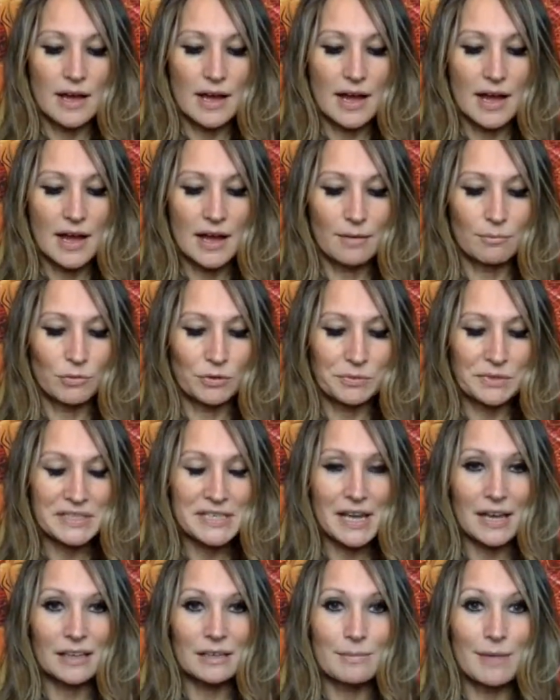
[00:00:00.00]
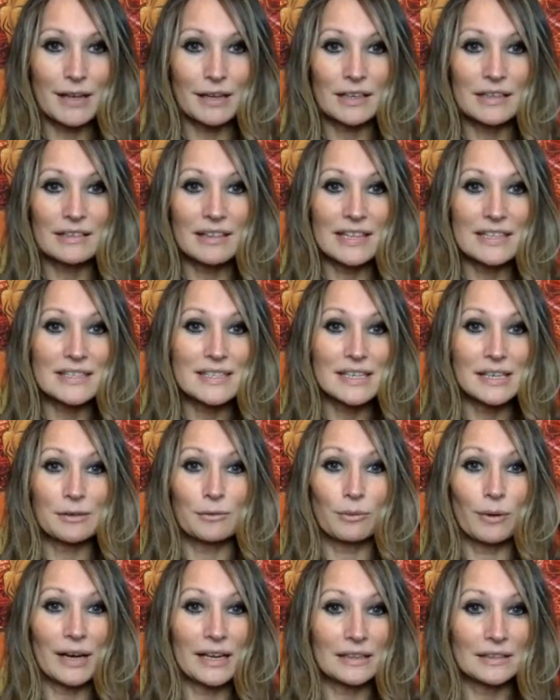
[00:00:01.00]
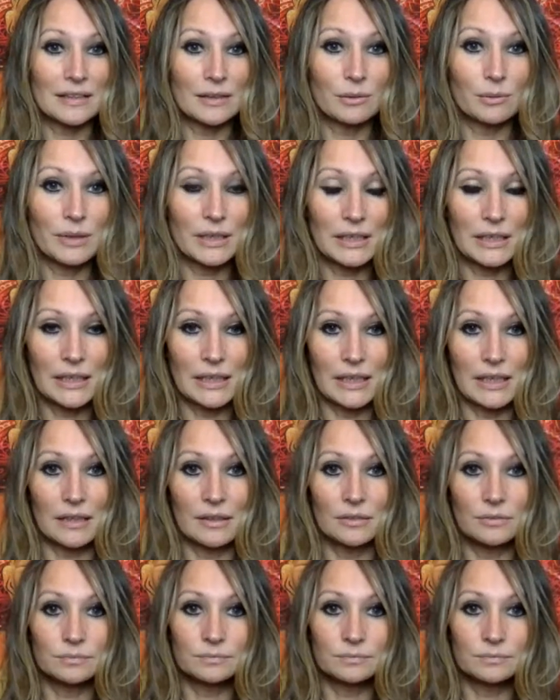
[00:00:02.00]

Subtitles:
when we talk about a cleansing rain that we need.